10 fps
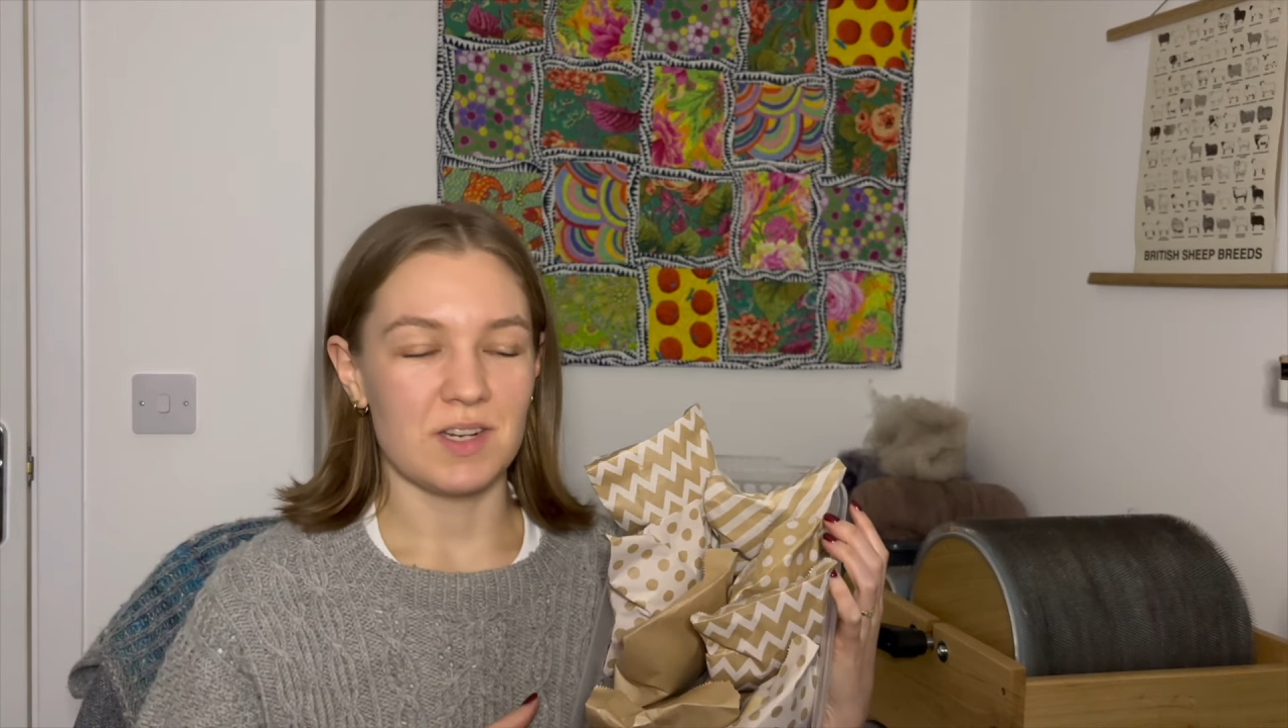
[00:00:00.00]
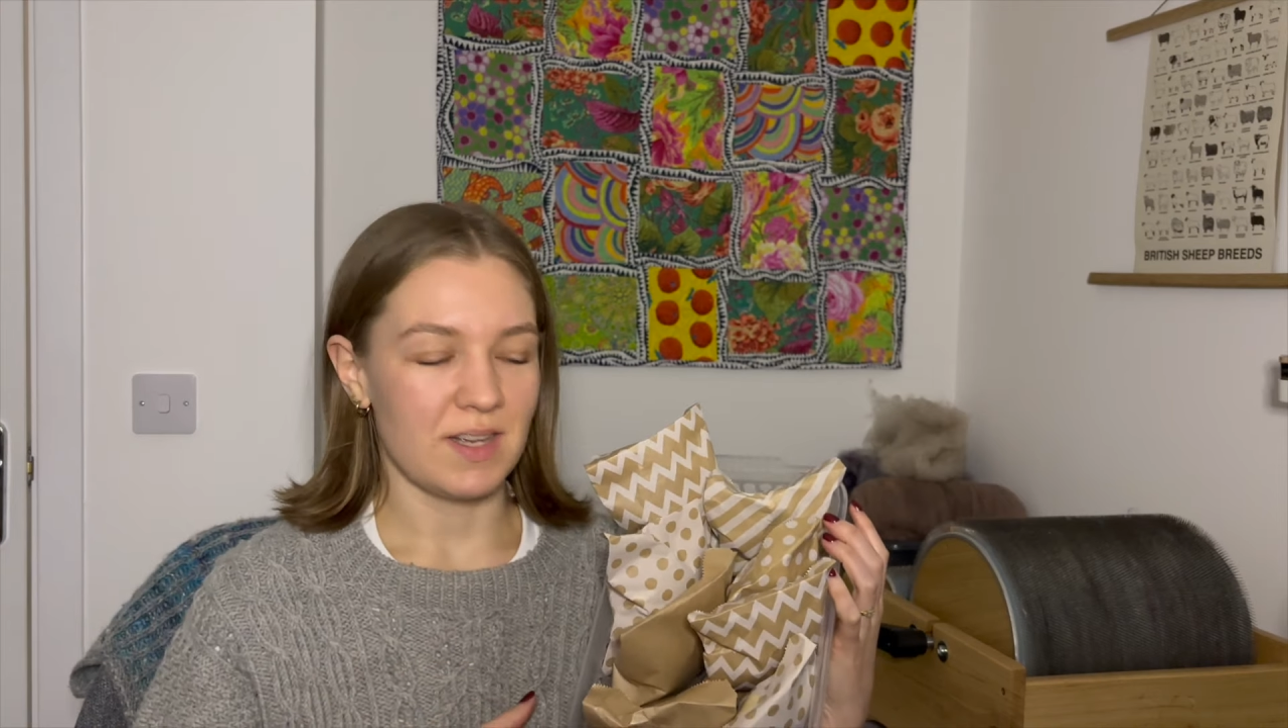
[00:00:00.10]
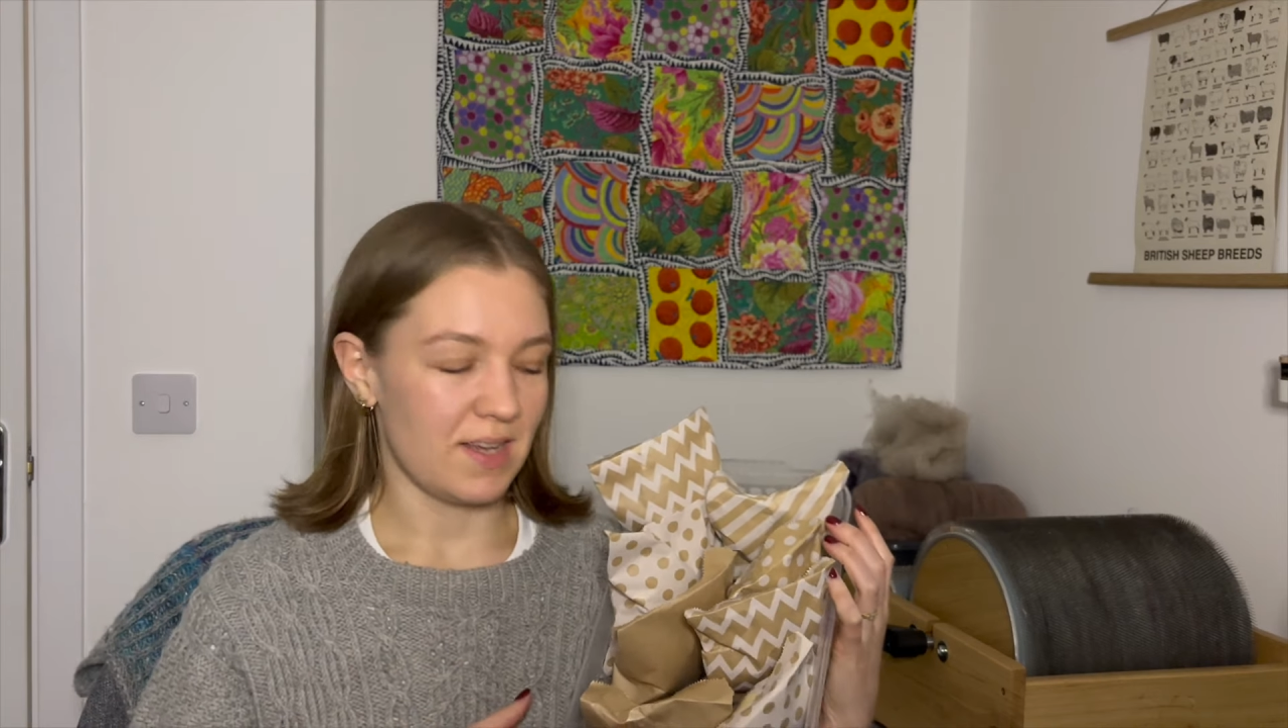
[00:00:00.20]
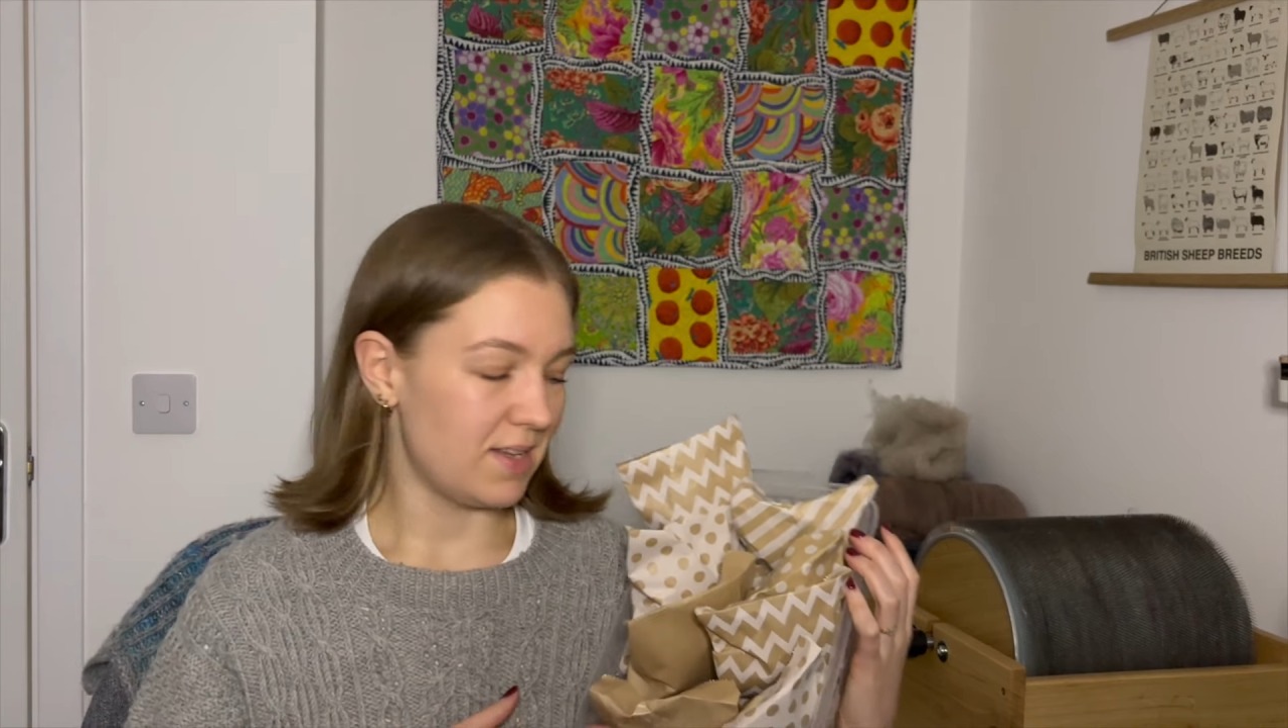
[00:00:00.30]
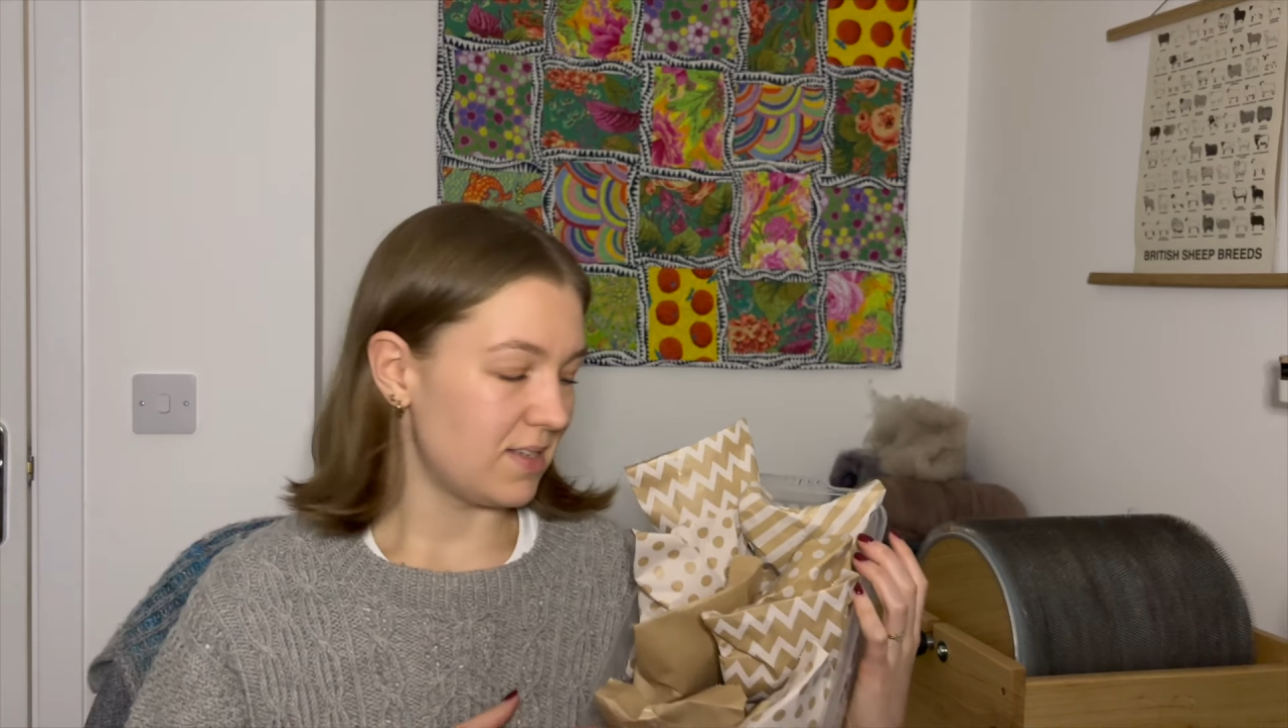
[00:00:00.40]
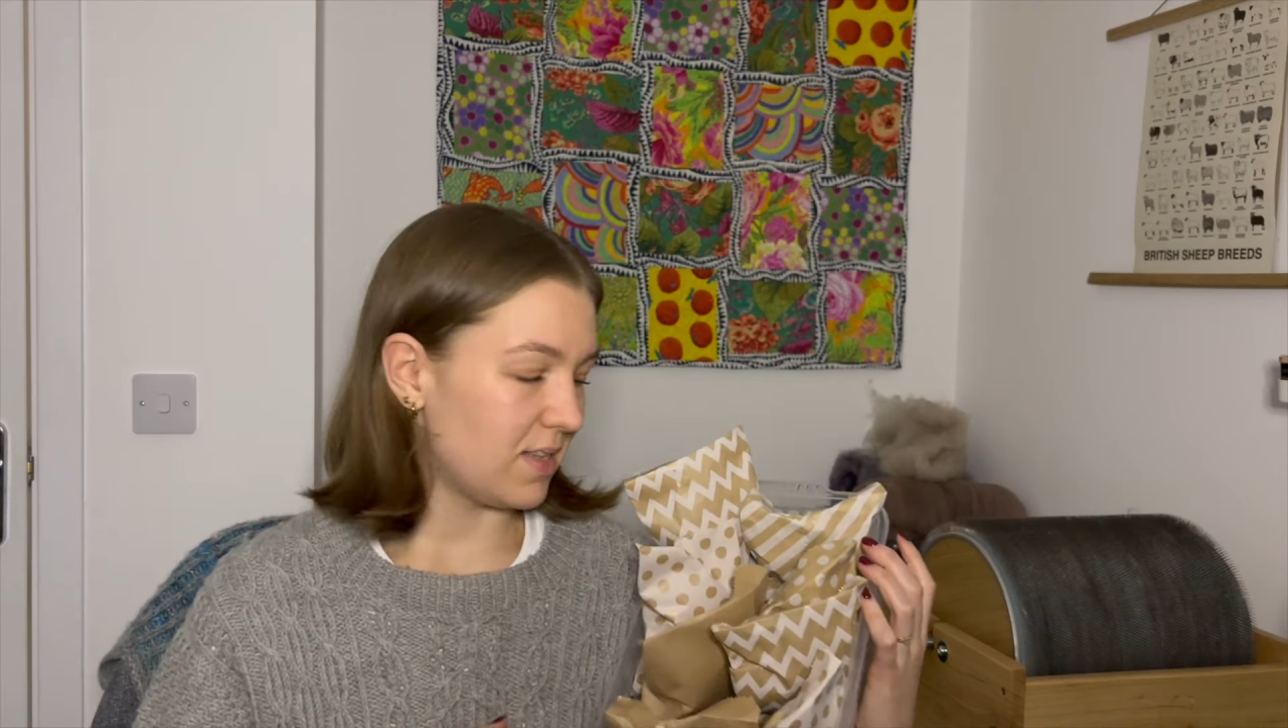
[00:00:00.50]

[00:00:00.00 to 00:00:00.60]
is,